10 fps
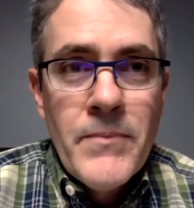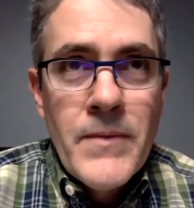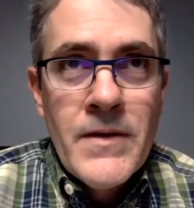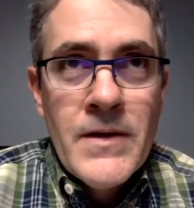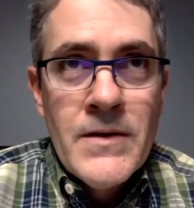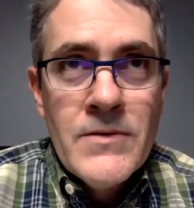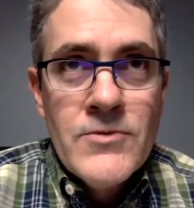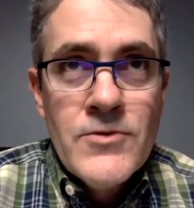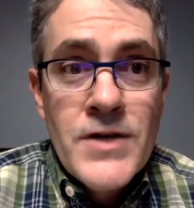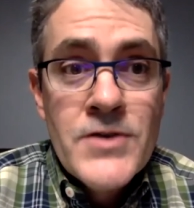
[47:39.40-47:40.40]
than
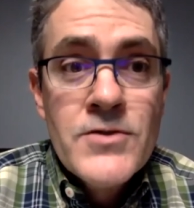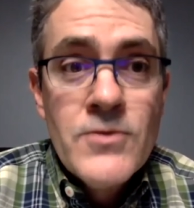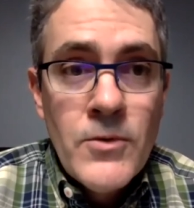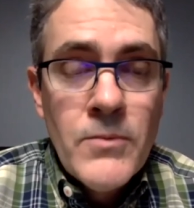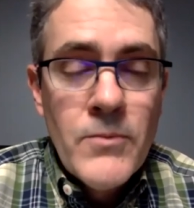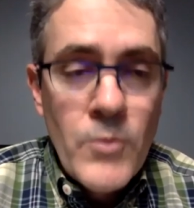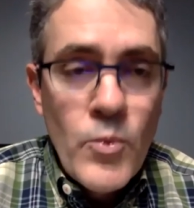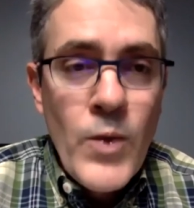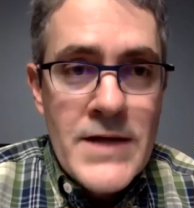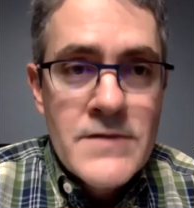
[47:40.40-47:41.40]
traditional
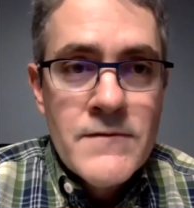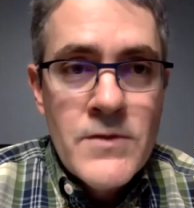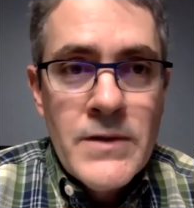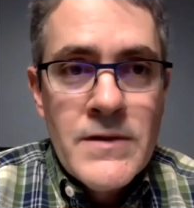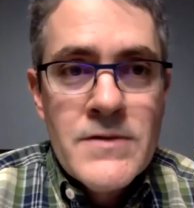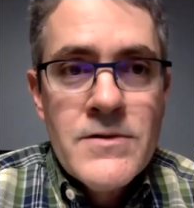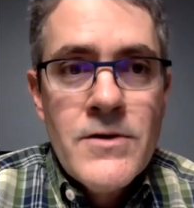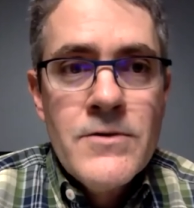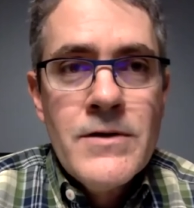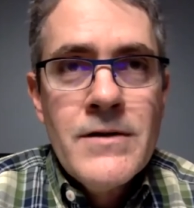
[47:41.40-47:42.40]
ways of doing this
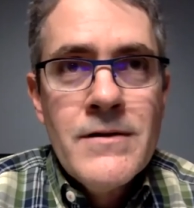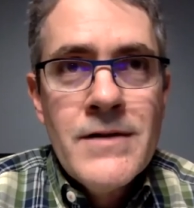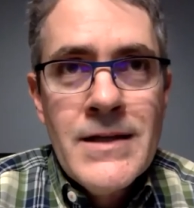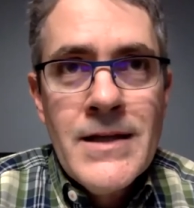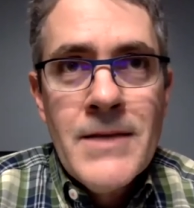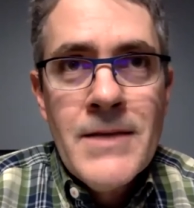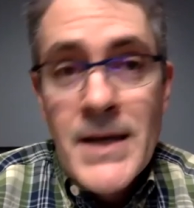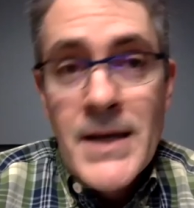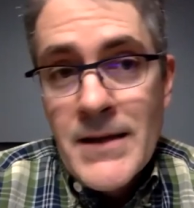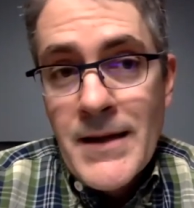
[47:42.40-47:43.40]
surgery, it
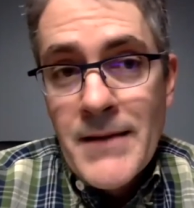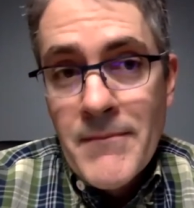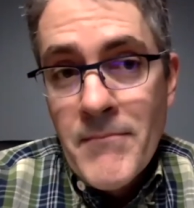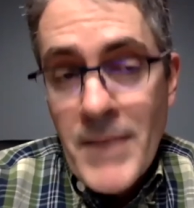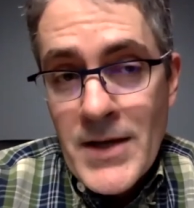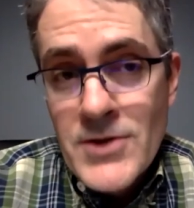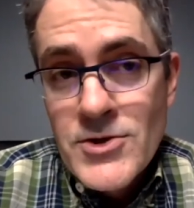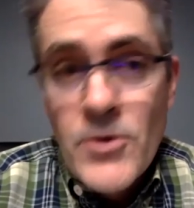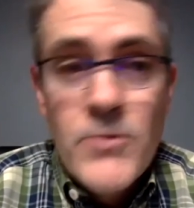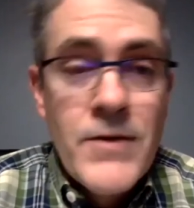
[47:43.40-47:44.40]
may may
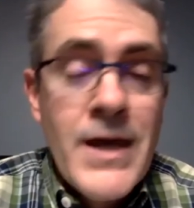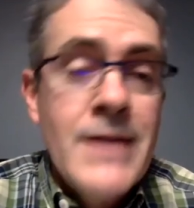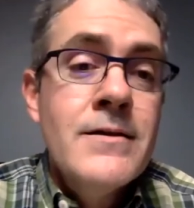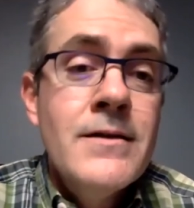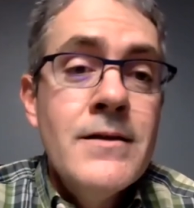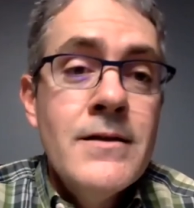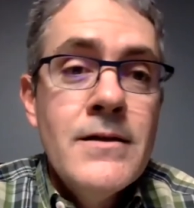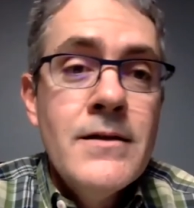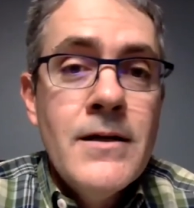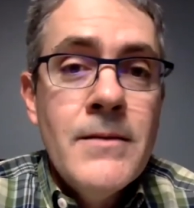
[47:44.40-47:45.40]
show that
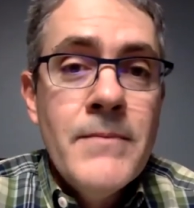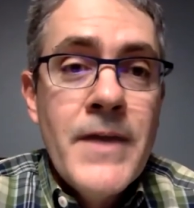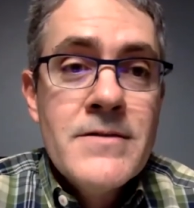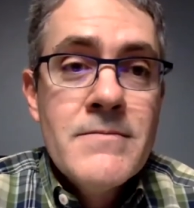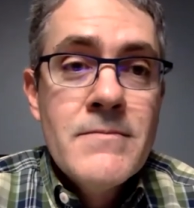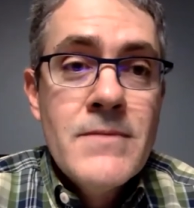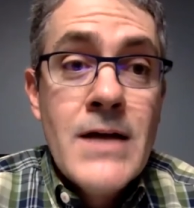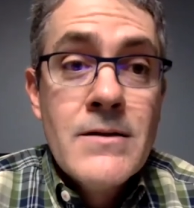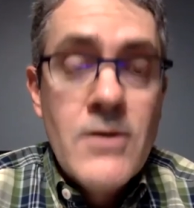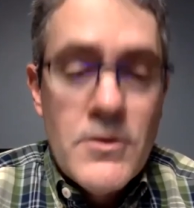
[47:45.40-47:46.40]
um, that's
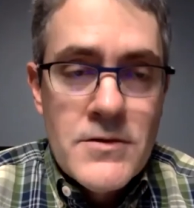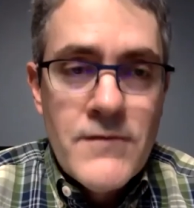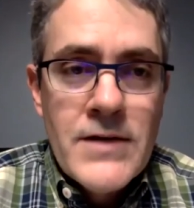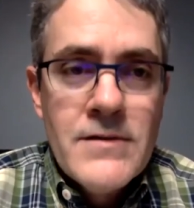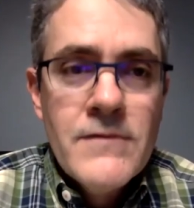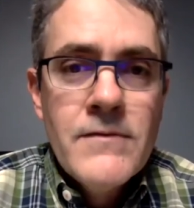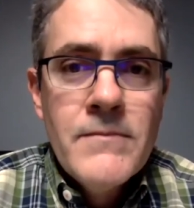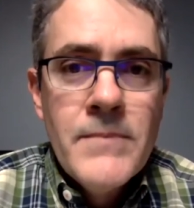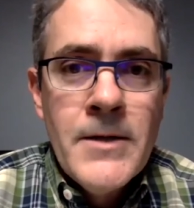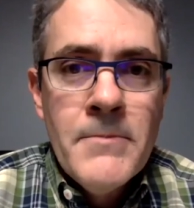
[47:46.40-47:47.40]
not cost effective.
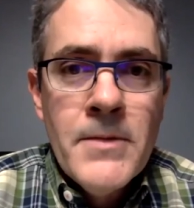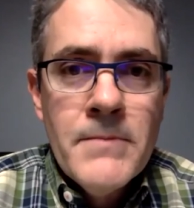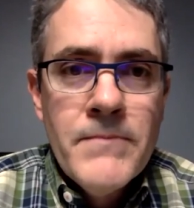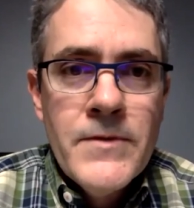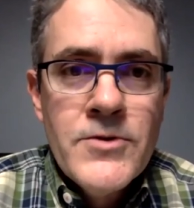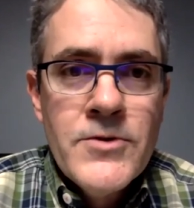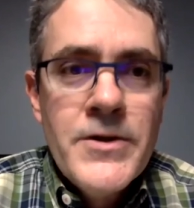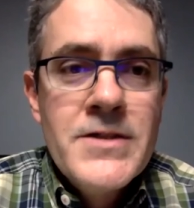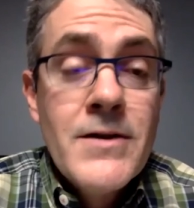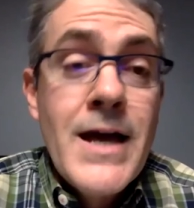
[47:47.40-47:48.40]
Um, but the
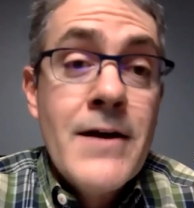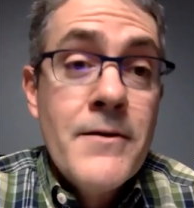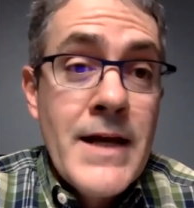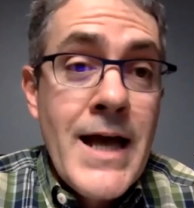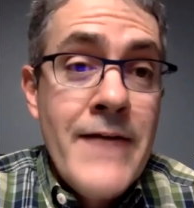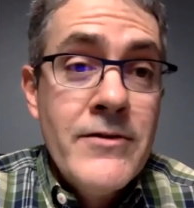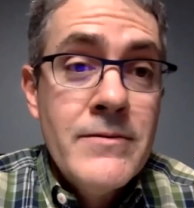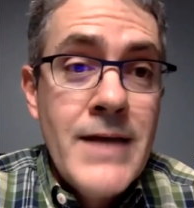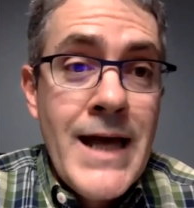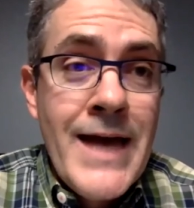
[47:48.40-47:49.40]
jury's still out on that. I haven't
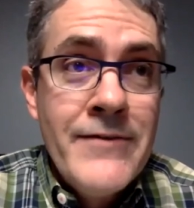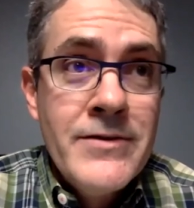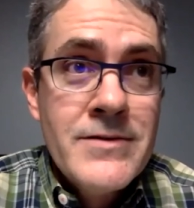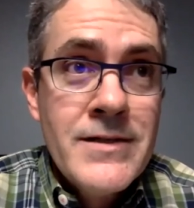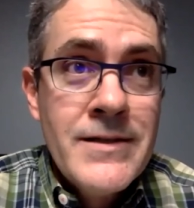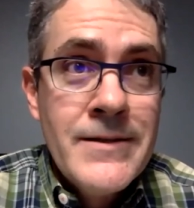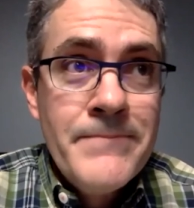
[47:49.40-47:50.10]
I haven't uh,